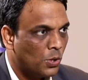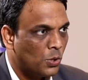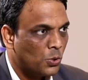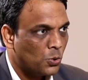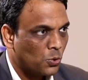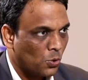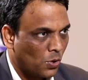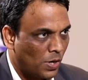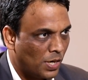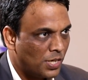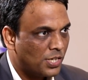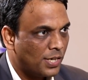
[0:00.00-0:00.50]

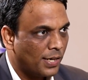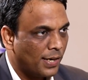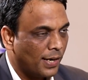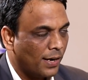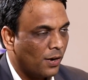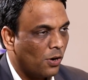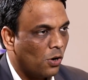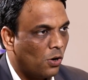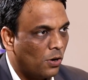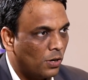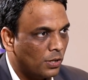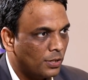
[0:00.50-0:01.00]
So
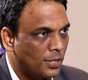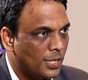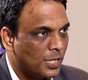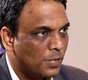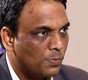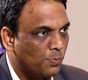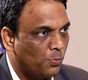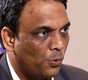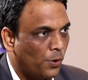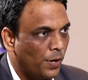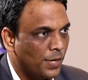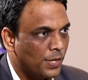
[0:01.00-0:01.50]
considering all these
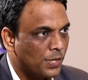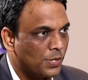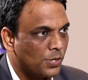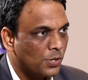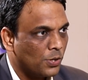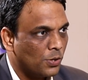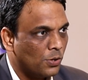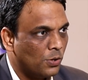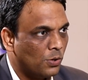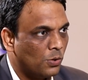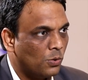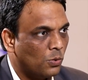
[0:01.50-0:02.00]
points,
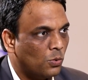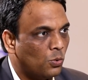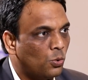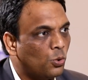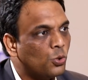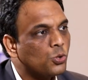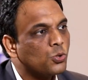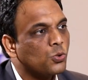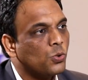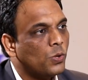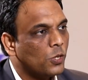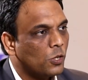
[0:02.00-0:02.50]
you know,
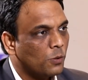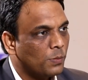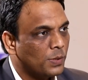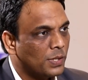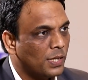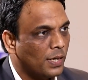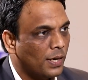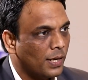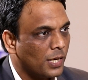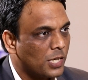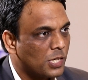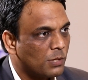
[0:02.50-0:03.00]
who's going to be
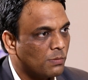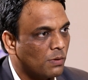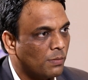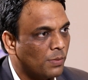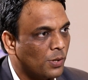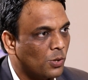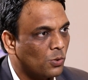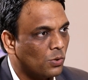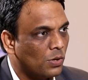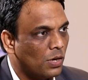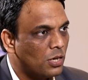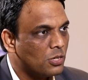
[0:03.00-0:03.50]
the next, maybe
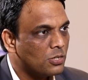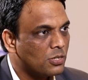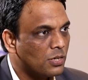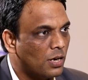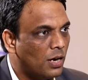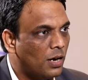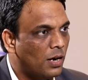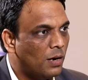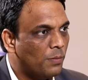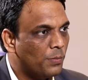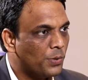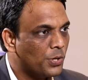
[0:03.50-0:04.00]
Kunal
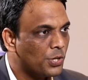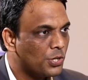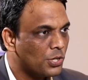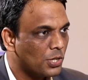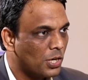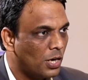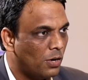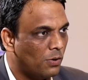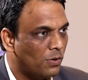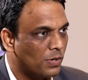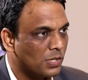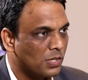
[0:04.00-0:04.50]
Shah, Amrish
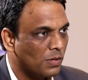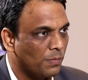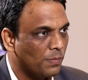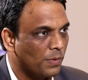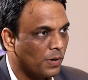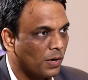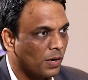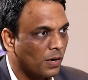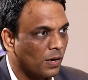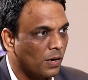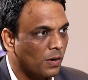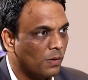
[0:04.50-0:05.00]
Rao or
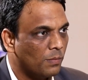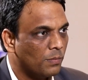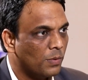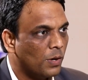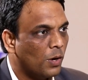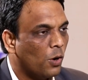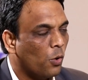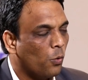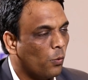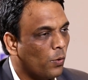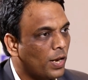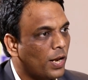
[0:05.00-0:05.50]
Samir Nigam?
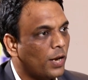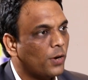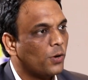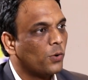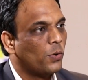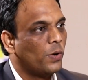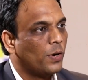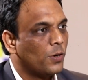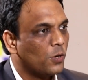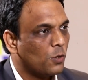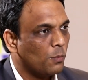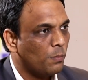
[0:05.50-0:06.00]
Where are you
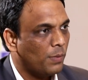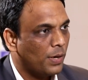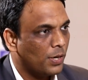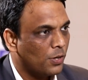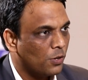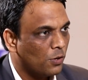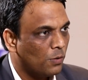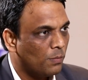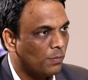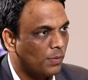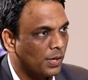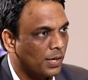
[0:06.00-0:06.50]
going to bet
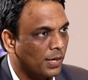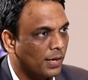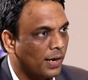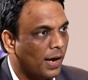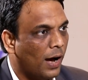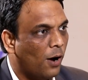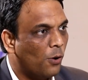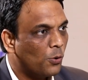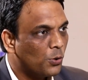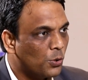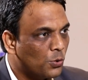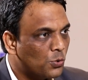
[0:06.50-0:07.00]
your money?
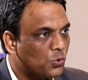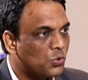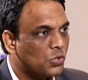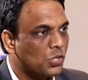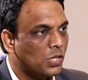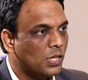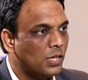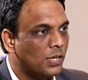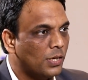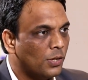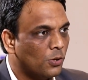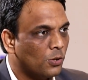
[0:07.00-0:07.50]
How do you
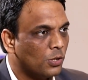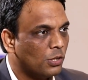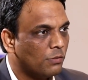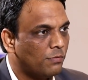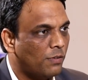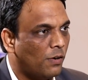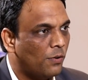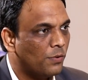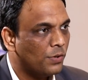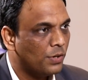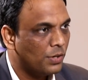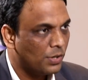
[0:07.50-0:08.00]
see, you know, the
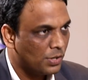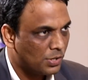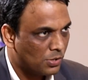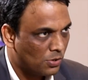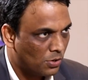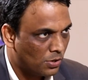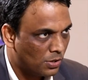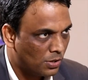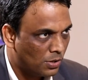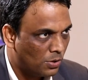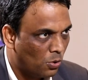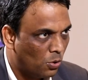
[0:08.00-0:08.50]
founders
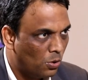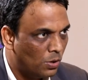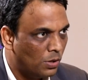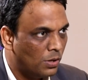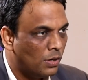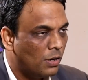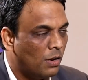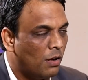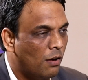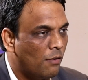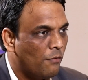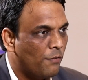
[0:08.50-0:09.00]
or the whole
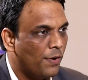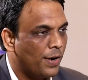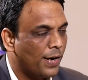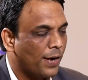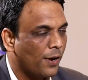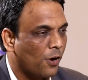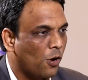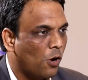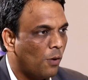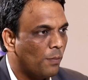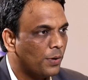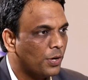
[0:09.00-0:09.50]

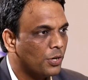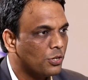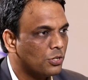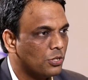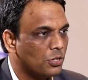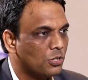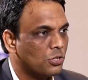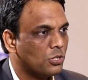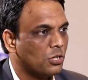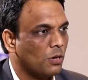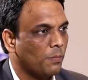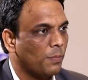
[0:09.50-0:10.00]
fintech
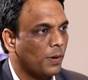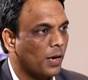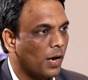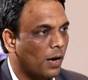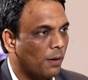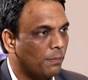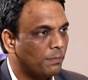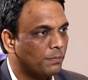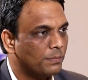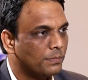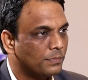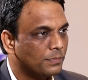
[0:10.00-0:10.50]
combination shaping
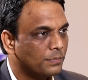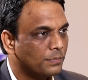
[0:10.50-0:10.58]
up?